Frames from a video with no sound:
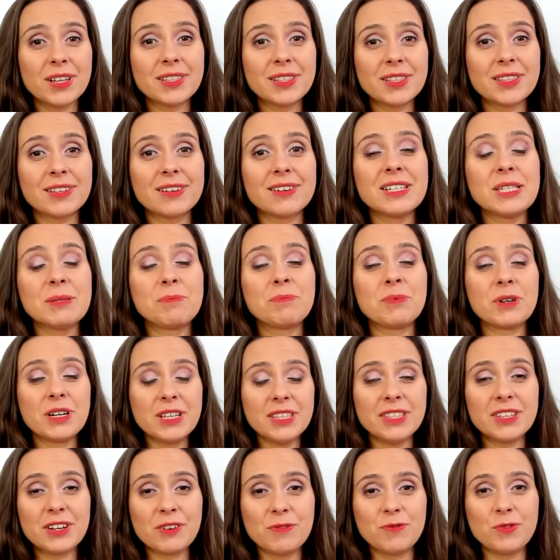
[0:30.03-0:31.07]
a sprint
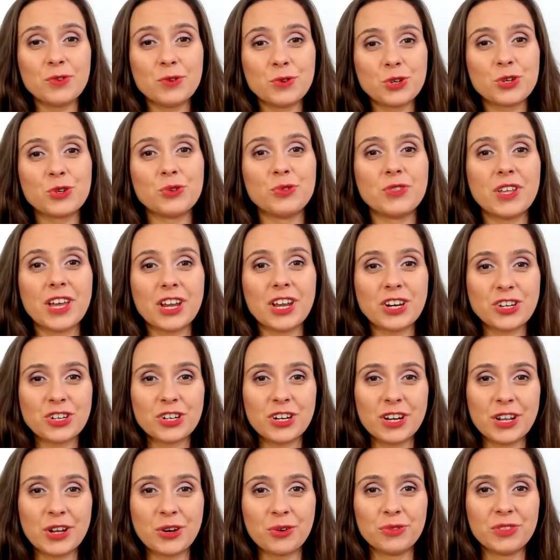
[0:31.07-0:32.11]
review should actually
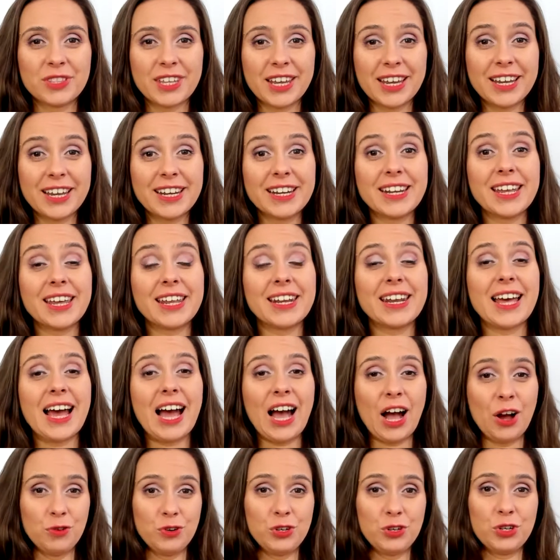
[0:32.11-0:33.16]
contain and how it
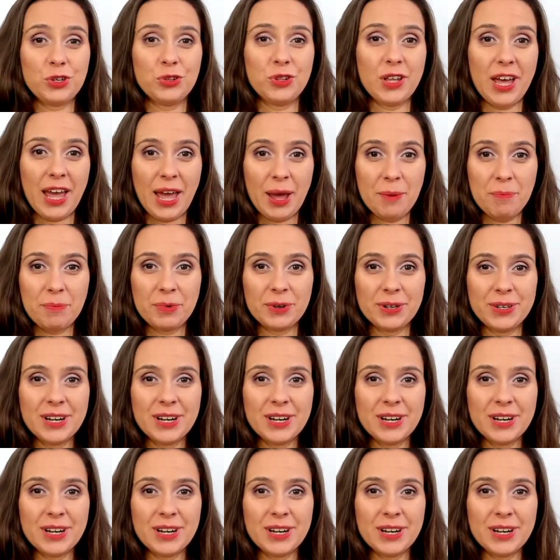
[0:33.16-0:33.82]
should happen.